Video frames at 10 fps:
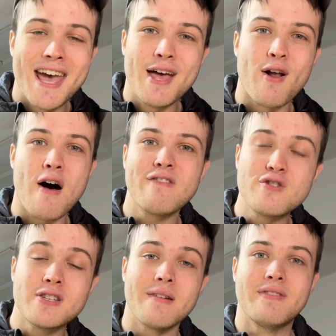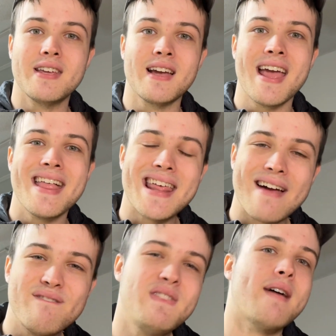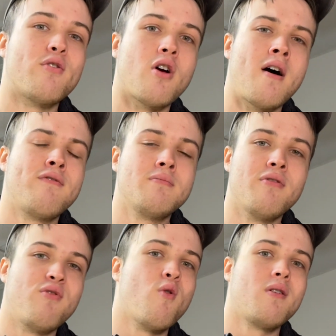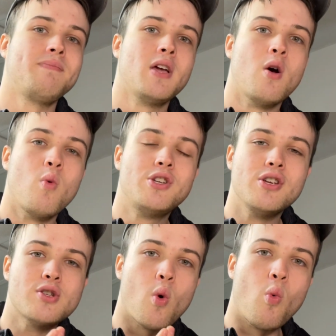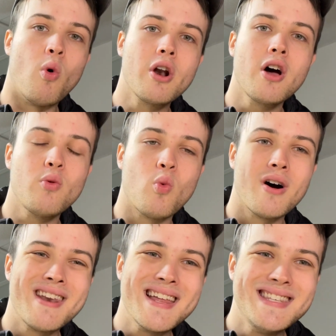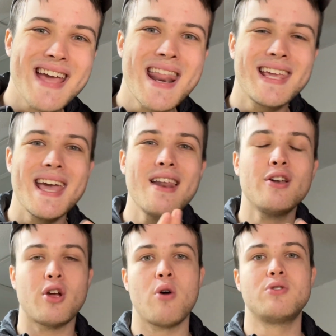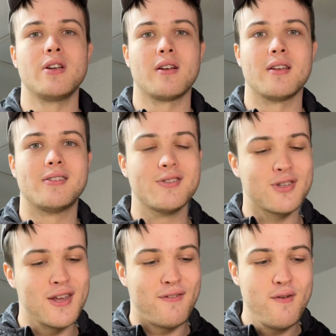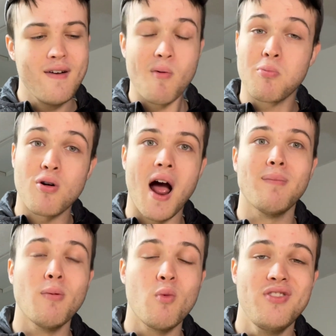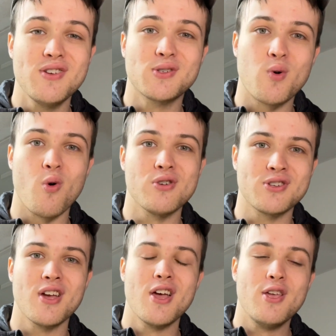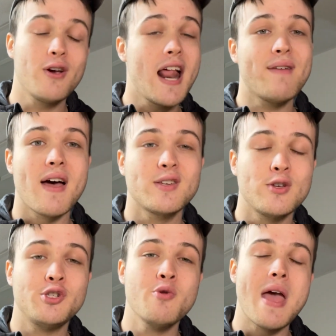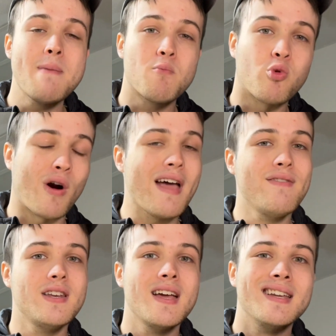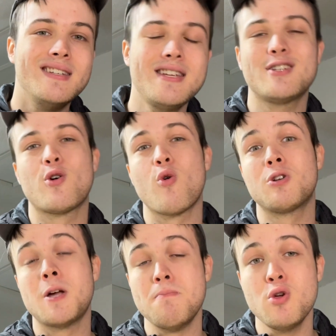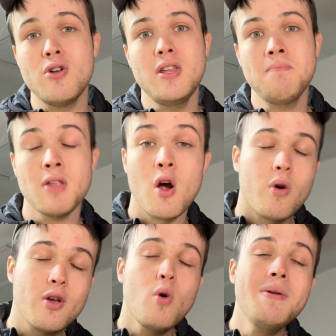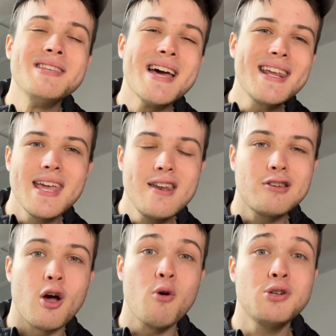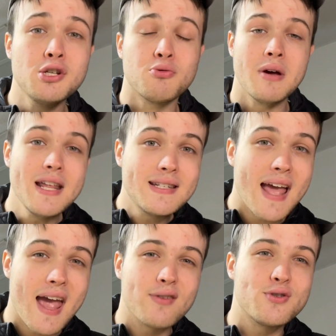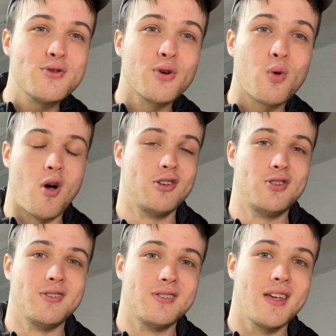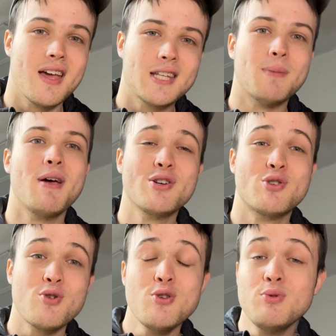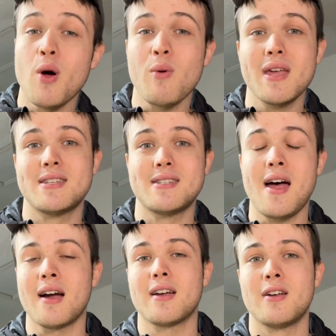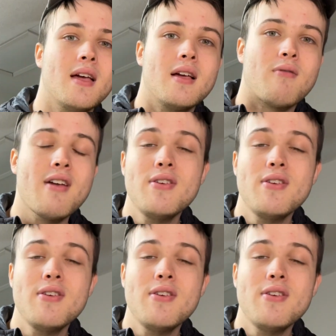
and offer something that I've never offered before, which is one-on-one dedicated coaching. Essentially, if you have a problem with this course, you're gonna have access to a private Discord community where there will be dedicated coaches ready to answer your questions to make sure you don't get stuck. Right,